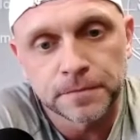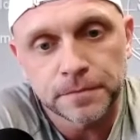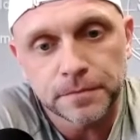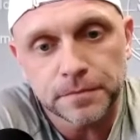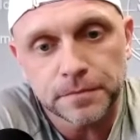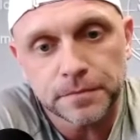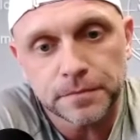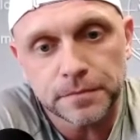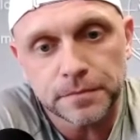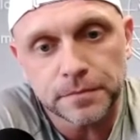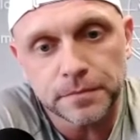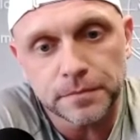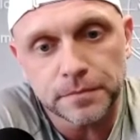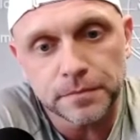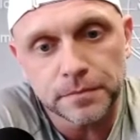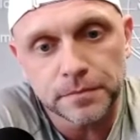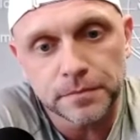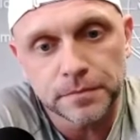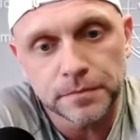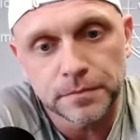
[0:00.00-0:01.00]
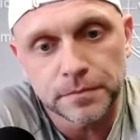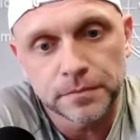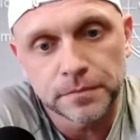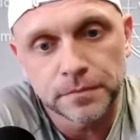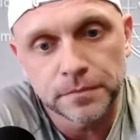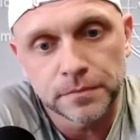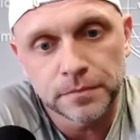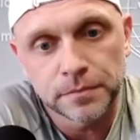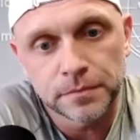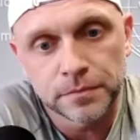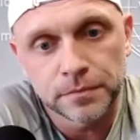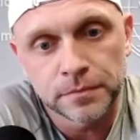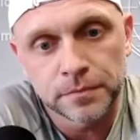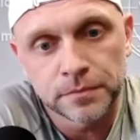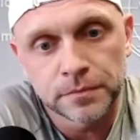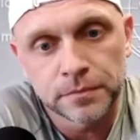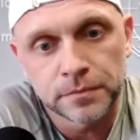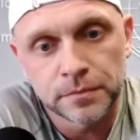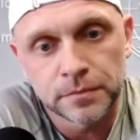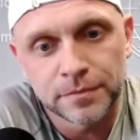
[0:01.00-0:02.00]

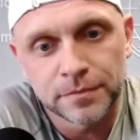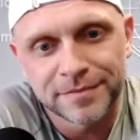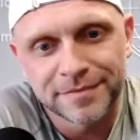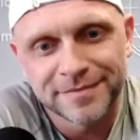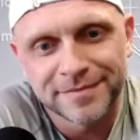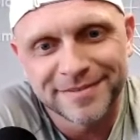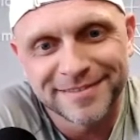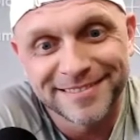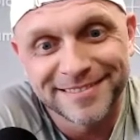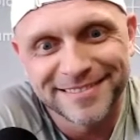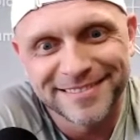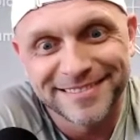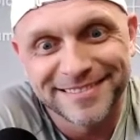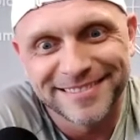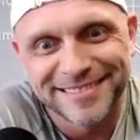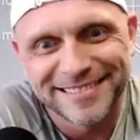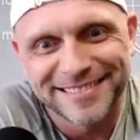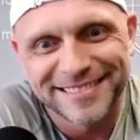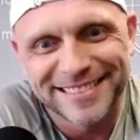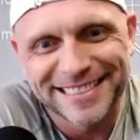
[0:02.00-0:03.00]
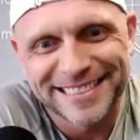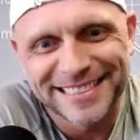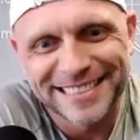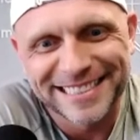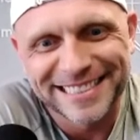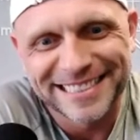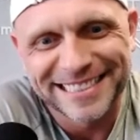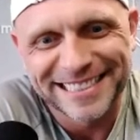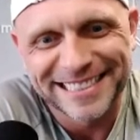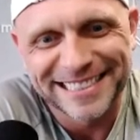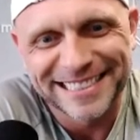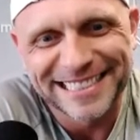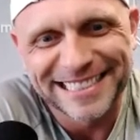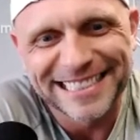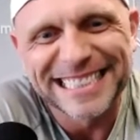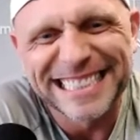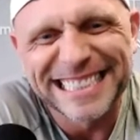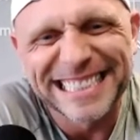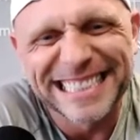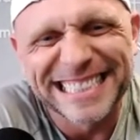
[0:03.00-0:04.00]

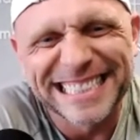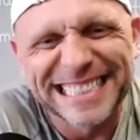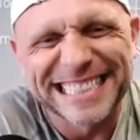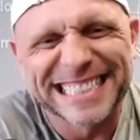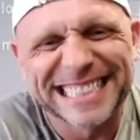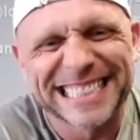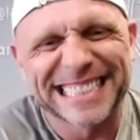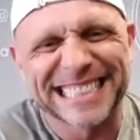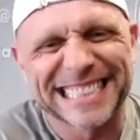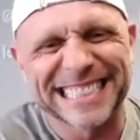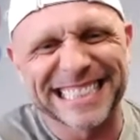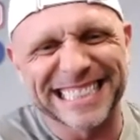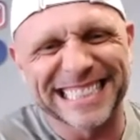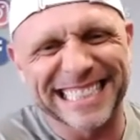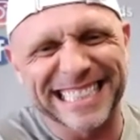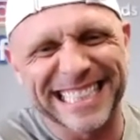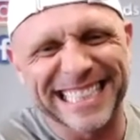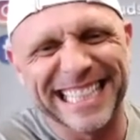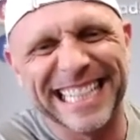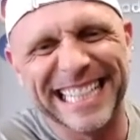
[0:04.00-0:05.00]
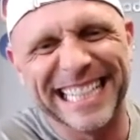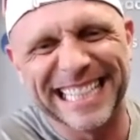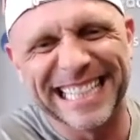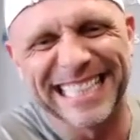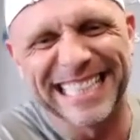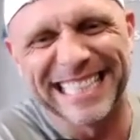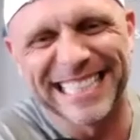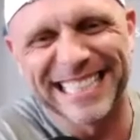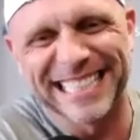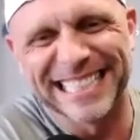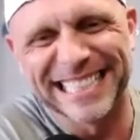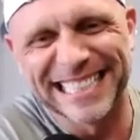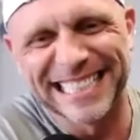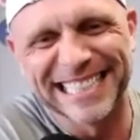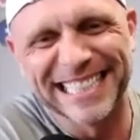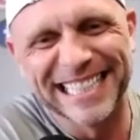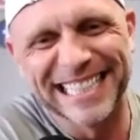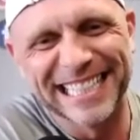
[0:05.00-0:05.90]
[no speech]